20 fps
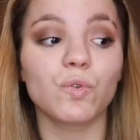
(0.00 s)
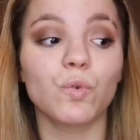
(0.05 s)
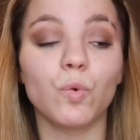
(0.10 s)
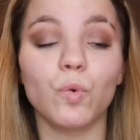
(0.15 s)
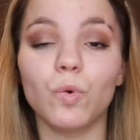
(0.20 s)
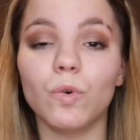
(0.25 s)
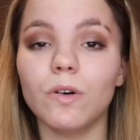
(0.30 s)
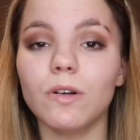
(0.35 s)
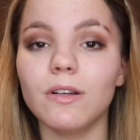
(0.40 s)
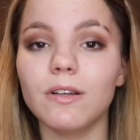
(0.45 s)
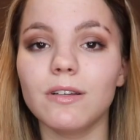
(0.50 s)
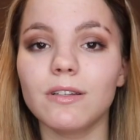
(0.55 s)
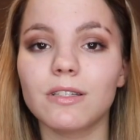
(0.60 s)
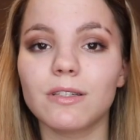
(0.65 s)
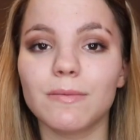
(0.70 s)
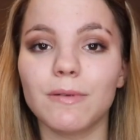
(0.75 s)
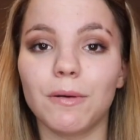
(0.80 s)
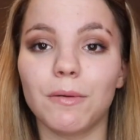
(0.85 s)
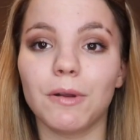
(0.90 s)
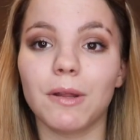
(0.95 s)
School,
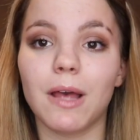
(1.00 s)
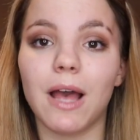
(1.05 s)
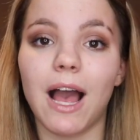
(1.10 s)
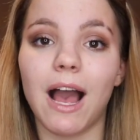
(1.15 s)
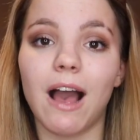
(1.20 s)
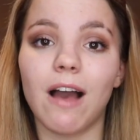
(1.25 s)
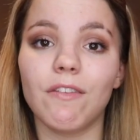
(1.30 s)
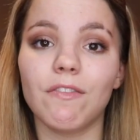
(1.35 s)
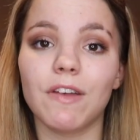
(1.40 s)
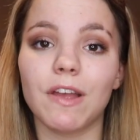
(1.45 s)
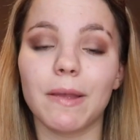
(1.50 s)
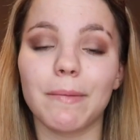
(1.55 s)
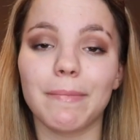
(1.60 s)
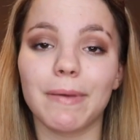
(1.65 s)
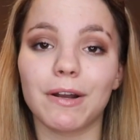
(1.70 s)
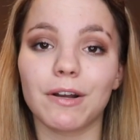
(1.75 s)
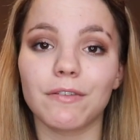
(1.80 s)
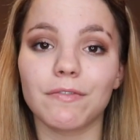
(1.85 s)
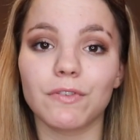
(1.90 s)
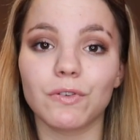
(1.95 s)
to be able to have a
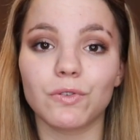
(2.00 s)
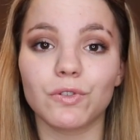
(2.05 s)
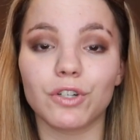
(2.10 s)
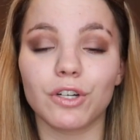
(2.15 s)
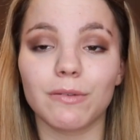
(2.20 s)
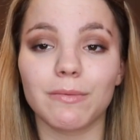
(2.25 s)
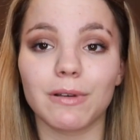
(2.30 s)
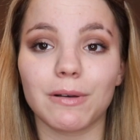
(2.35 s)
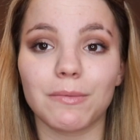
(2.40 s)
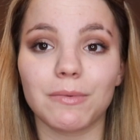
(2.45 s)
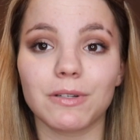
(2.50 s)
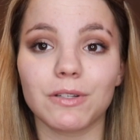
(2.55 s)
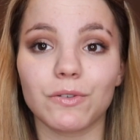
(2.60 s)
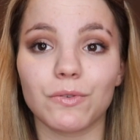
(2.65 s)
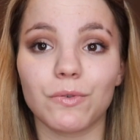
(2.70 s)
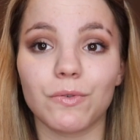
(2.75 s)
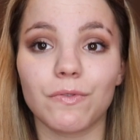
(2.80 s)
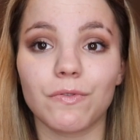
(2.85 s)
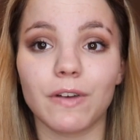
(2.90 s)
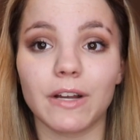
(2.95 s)
better future and be able
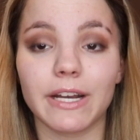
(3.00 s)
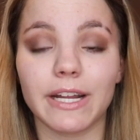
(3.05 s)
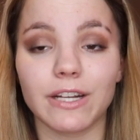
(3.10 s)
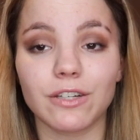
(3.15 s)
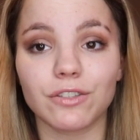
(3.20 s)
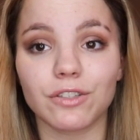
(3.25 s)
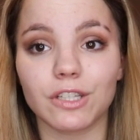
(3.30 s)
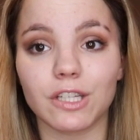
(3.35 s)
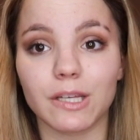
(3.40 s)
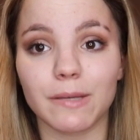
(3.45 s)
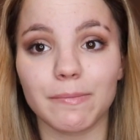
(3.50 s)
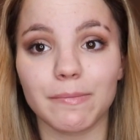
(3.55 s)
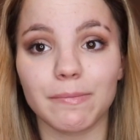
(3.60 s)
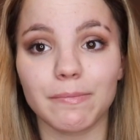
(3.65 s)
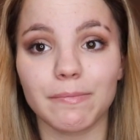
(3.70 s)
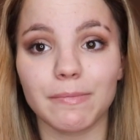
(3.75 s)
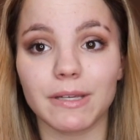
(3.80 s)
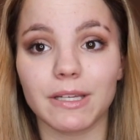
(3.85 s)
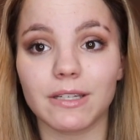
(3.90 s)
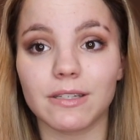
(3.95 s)
to financially
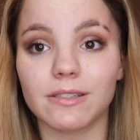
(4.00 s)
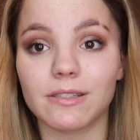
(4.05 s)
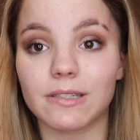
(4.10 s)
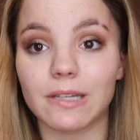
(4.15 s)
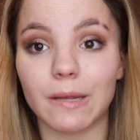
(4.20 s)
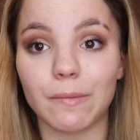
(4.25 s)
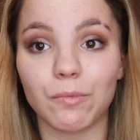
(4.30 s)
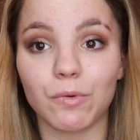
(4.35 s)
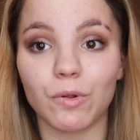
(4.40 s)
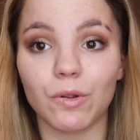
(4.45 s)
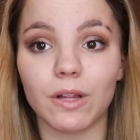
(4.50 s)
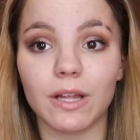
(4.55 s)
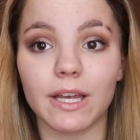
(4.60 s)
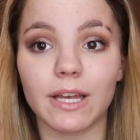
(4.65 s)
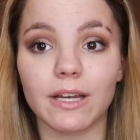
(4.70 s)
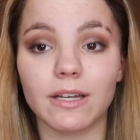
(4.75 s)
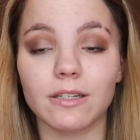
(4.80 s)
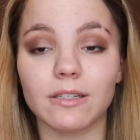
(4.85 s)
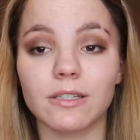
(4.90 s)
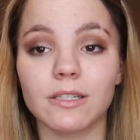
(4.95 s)
be stable
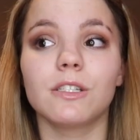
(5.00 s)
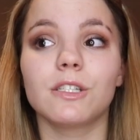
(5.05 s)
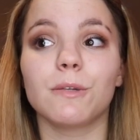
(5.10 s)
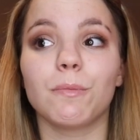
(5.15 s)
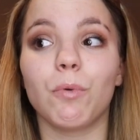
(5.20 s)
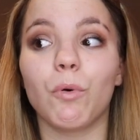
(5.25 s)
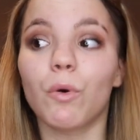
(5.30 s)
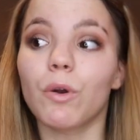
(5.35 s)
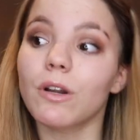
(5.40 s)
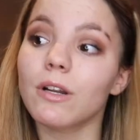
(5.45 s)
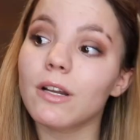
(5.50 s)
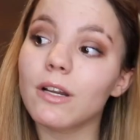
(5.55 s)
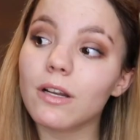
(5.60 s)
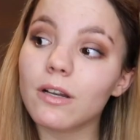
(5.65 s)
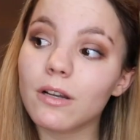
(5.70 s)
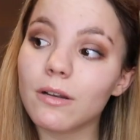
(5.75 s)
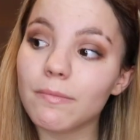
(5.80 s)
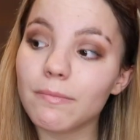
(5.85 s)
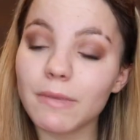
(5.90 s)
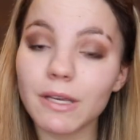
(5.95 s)
and support
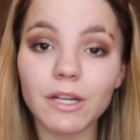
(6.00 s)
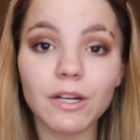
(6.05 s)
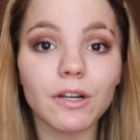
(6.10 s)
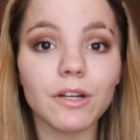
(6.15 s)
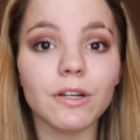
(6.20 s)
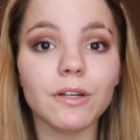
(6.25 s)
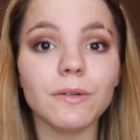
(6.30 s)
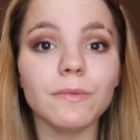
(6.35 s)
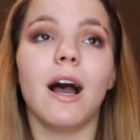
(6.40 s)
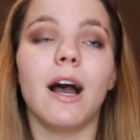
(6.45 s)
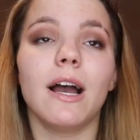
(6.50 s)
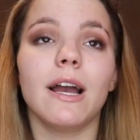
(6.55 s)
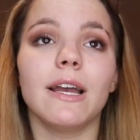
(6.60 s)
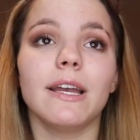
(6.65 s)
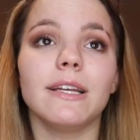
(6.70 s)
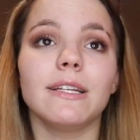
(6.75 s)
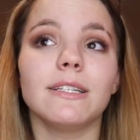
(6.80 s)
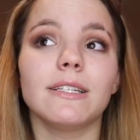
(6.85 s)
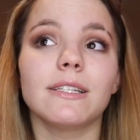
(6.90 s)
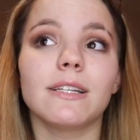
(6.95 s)
me and her,
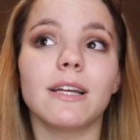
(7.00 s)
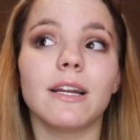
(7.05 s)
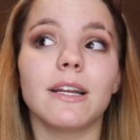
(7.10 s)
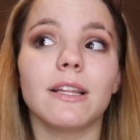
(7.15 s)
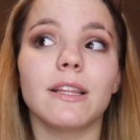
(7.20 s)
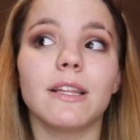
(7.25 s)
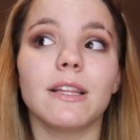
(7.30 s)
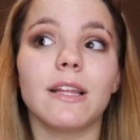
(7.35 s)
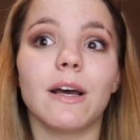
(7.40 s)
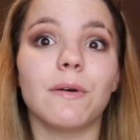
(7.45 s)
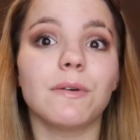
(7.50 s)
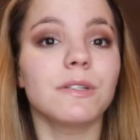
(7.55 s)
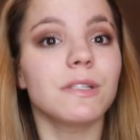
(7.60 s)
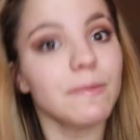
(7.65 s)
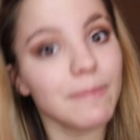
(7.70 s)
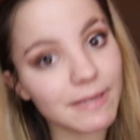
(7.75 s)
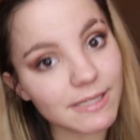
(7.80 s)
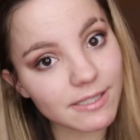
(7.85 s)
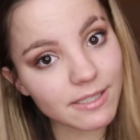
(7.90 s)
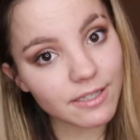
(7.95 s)
I decided that that was
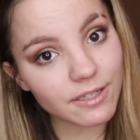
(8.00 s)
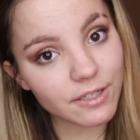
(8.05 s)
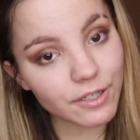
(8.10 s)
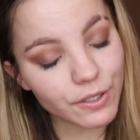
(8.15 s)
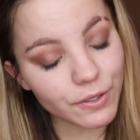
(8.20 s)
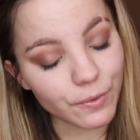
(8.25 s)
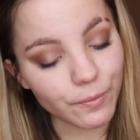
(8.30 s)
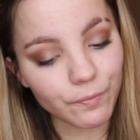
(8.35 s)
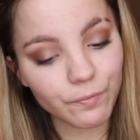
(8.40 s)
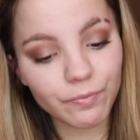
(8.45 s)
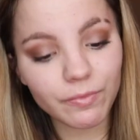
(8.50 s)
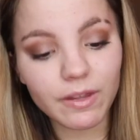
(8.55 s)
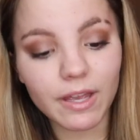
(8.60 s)
the best thing to do.